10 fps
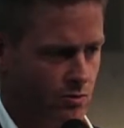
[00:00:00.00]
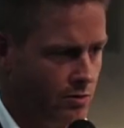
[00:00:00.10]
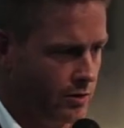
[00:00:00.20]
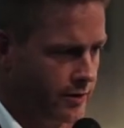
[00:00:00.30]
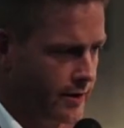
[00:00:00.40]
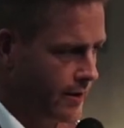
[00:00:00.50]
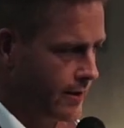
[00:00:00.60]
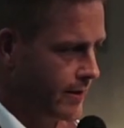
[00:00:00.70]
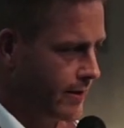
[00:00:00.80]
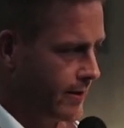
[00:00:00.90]
called
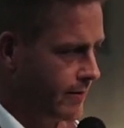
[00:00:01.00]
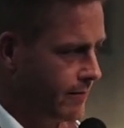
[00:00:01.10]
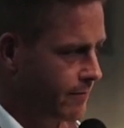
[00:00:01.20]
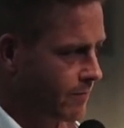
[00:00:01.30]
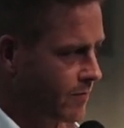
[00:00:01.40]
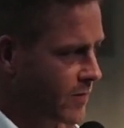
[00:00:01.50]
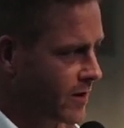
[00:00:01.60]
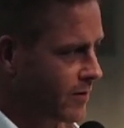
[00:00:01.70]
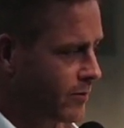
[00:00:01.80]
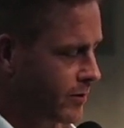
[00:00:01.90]

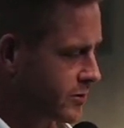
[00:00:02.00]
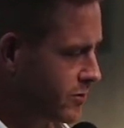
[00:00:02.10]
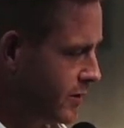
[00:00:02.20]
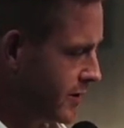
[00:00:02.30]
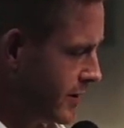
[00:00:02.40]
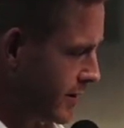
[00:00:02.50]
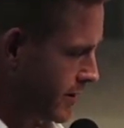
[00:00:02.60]
what do you call it?